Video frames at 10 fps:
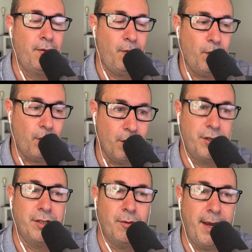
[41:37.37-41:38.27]
for
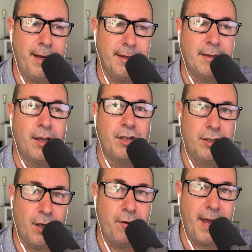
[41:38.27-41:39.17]
conscious awareness,
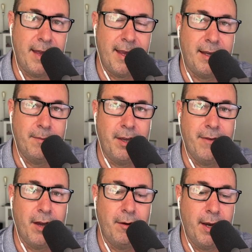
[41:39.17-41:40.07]
so that they can be
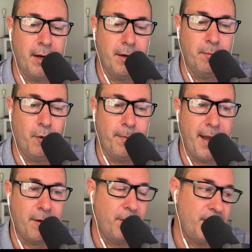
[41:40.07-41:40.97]
evaluated and put
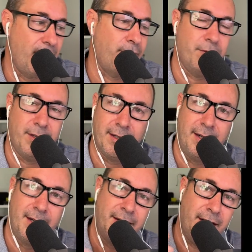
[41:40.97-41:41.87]
back, reshuffled,
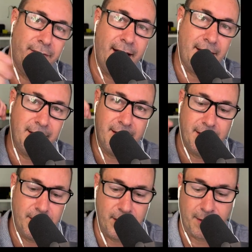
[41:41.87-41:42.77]
defragged,
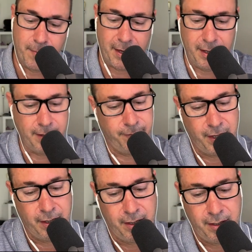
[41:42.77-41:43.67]
and chucked back in.
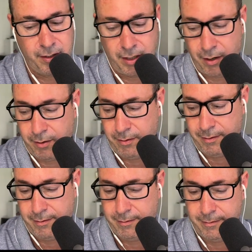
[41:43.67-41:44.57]
So
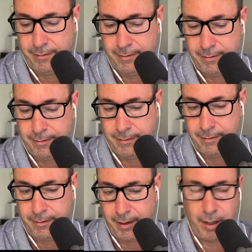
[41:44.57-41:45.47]

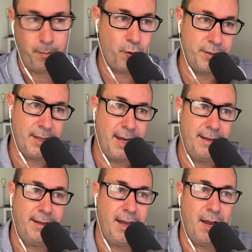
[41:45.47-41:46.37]
I'm going to pause
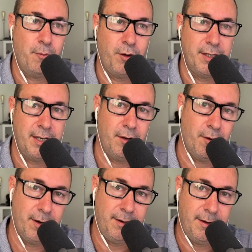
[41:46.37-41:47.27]
there and we'll continue
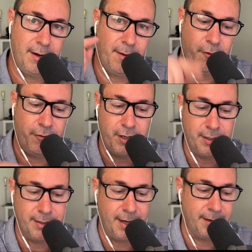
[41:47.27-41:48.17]
on and we'll finish
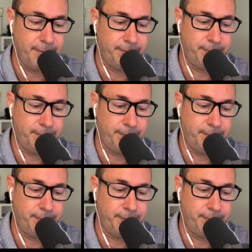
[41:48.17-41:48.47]
this out.